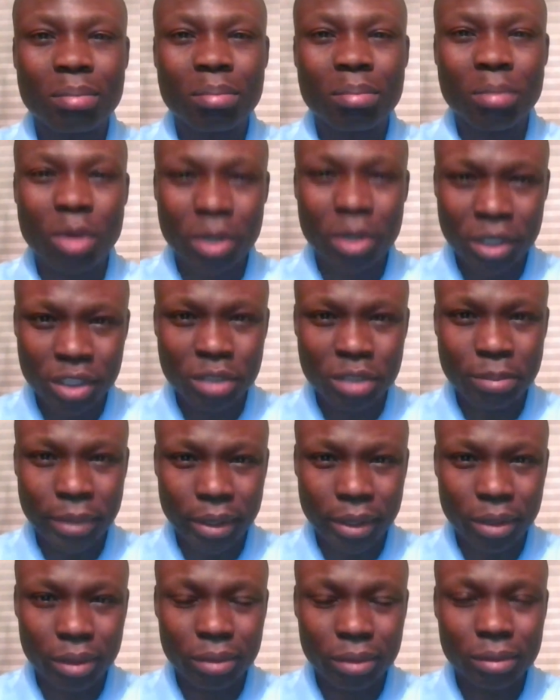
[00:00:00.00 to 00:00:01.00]
money
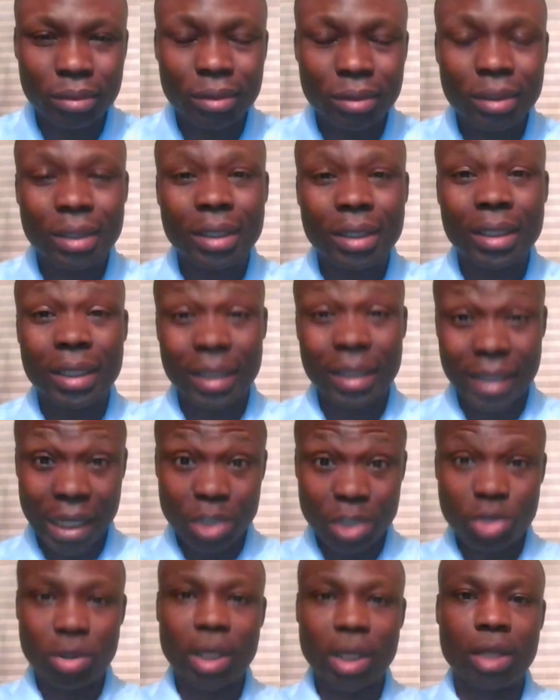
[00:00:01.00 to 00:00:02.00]
spell
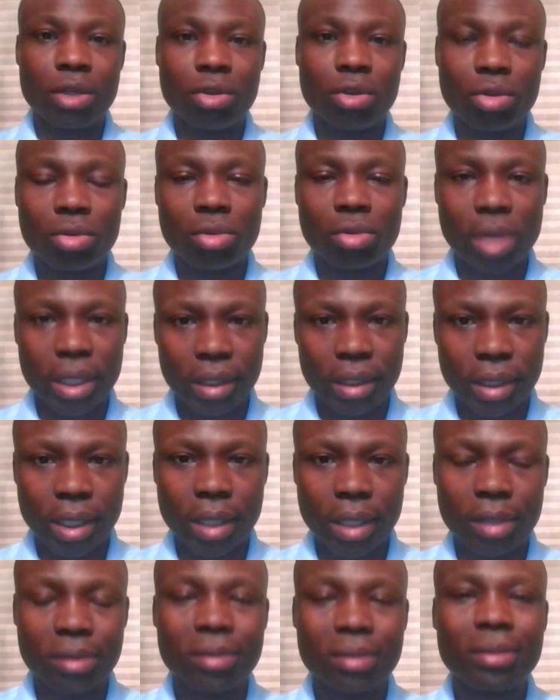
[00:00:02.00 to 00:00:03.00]
that you can do right
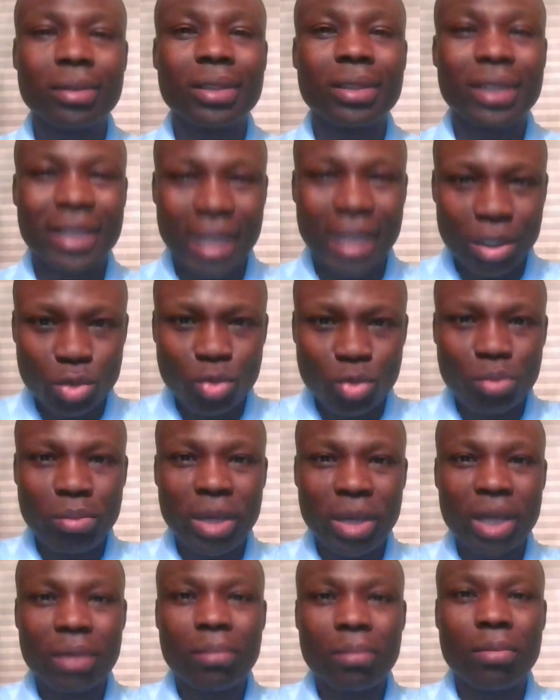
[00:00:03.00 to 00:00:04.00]
now that will
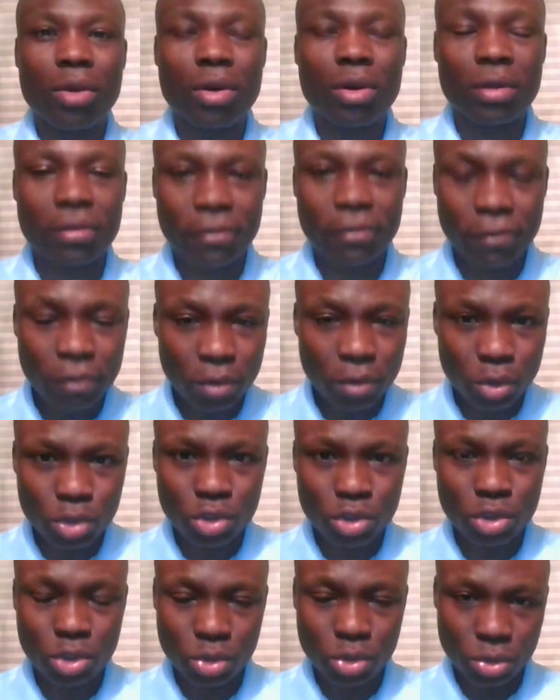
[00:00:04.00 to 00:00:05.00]
make money flow
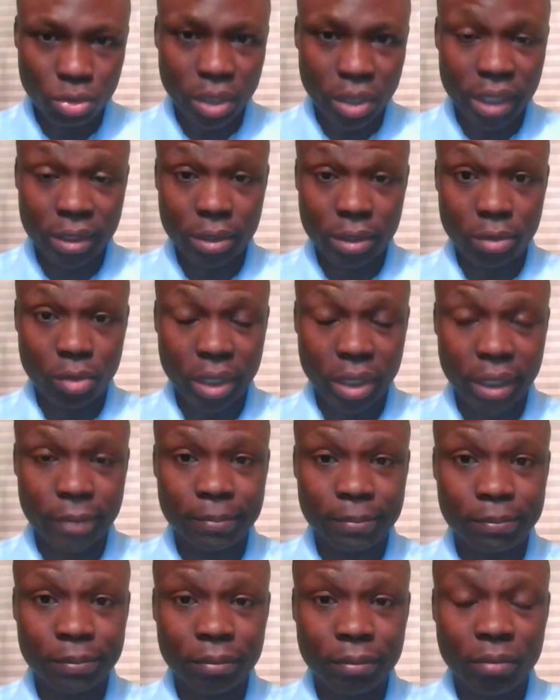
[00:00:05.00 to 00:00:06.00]
to you right away.
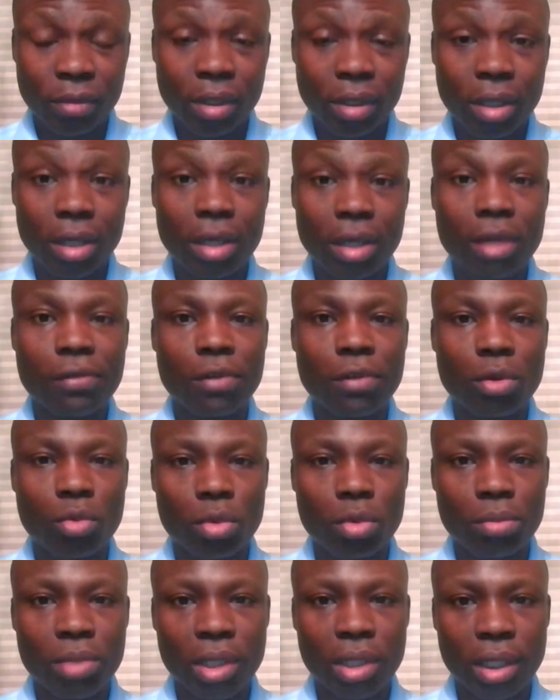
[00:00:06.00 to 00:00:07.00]
If you
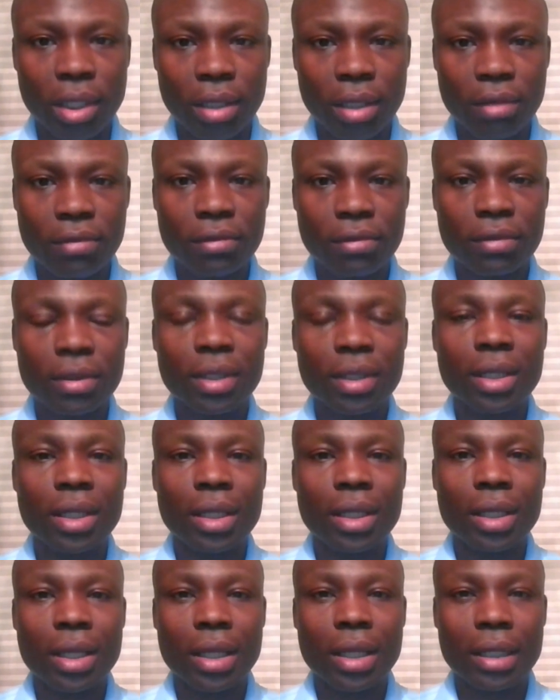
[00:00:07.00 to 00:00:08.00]
will believe
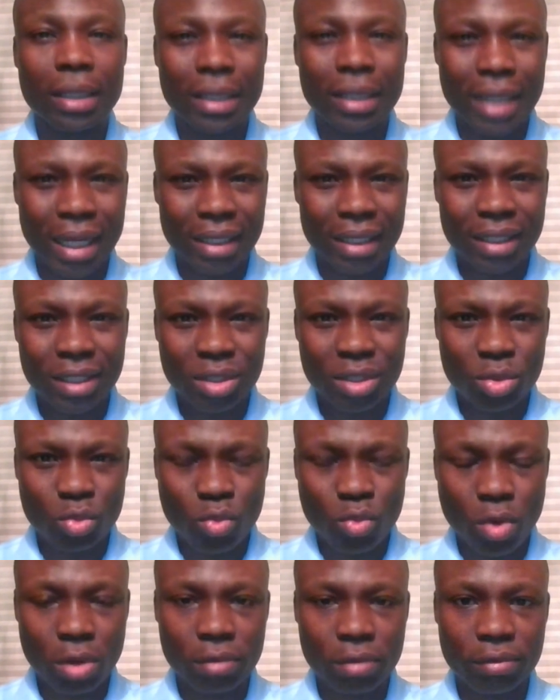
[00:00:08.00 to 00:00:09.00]
that this will
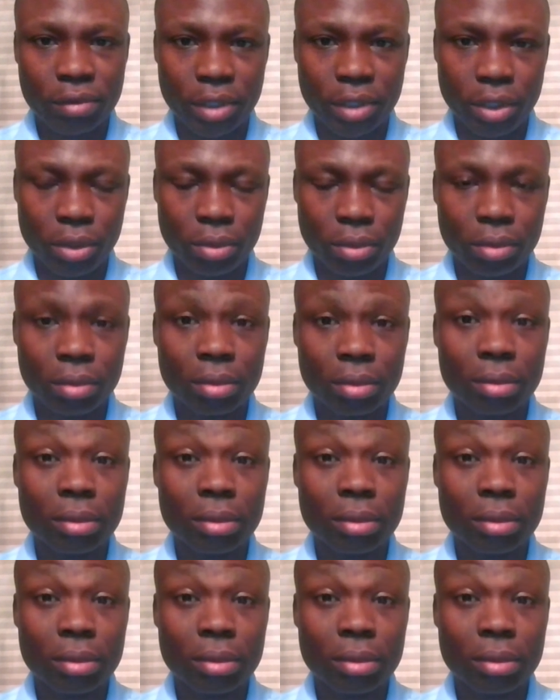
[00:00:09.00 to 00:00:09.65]
work for you,